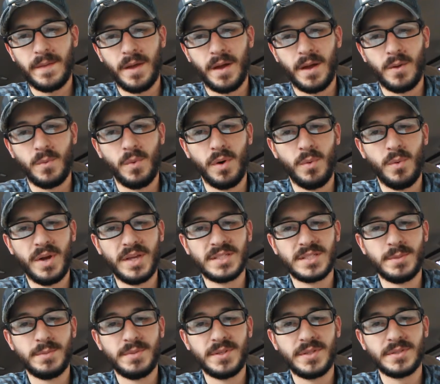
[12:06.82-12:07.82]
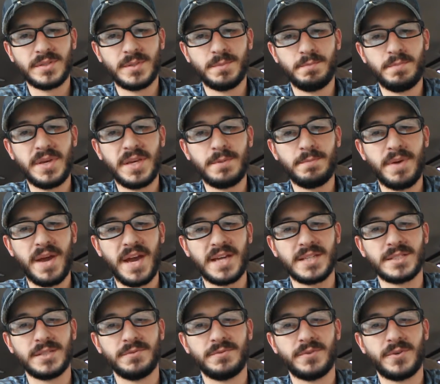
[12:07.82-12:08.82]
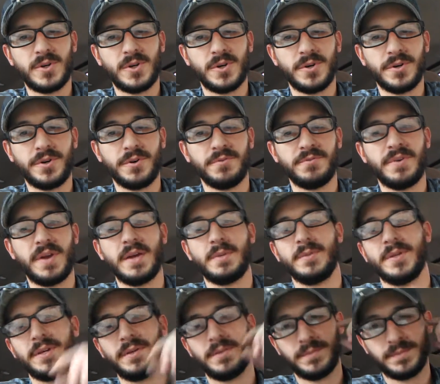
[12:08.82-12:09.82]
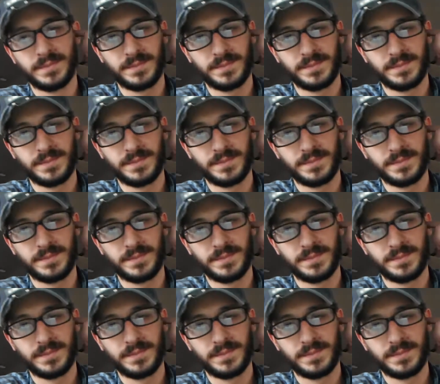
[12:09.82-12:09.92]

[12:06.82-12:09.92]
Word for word: uh, what ways to be being passive hurt your family?